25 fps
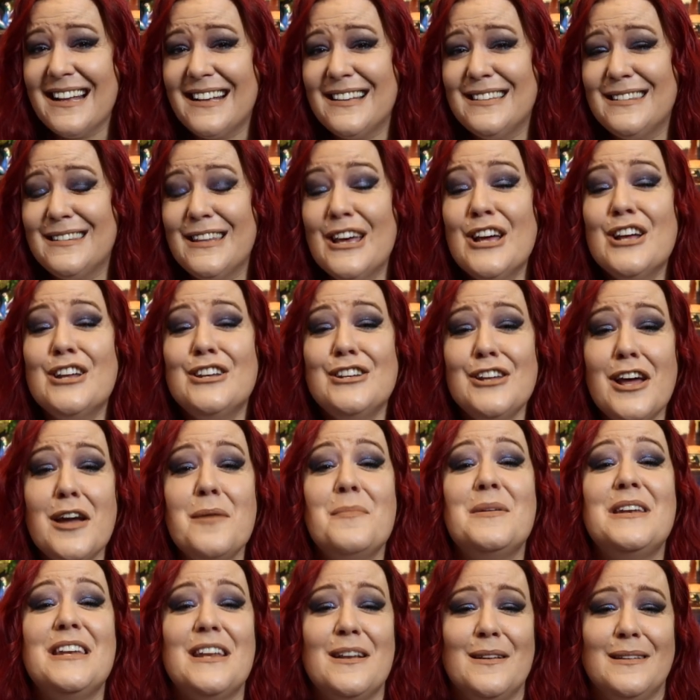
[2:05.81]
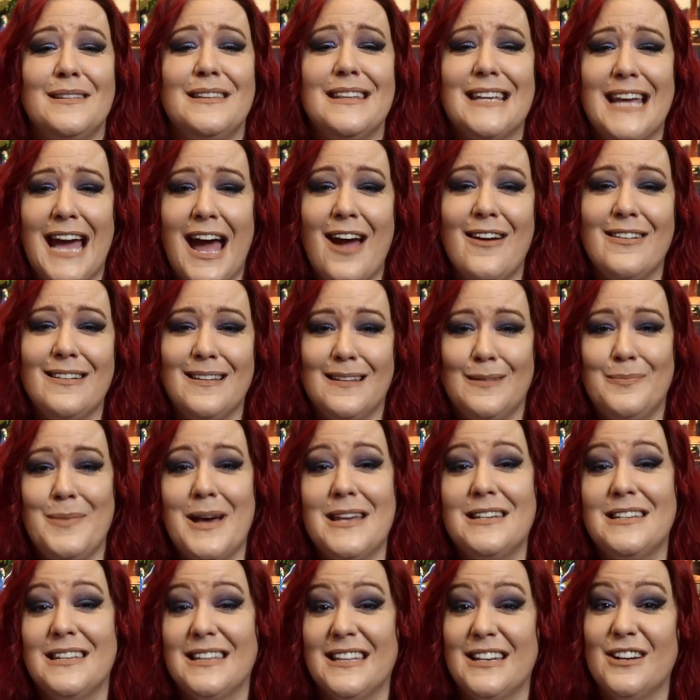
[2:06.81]
because nobody knows the characters
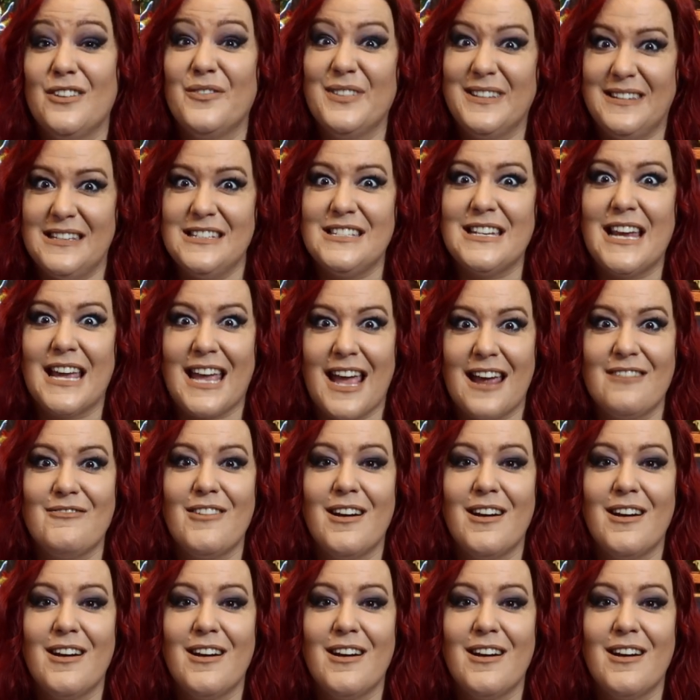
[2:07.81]
better than obviously J.K.